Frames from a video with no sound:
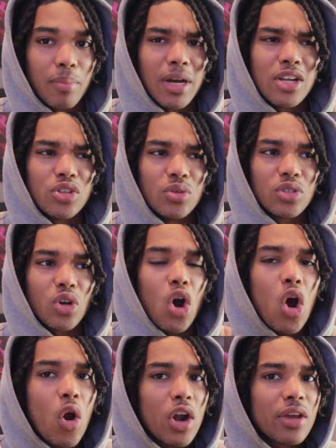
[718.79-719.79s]
Mind you, it's
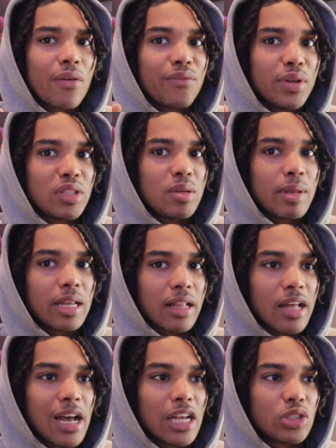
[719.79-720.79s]
already a 50-minute
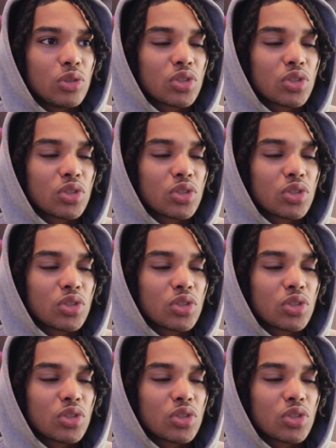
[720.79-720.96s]
class.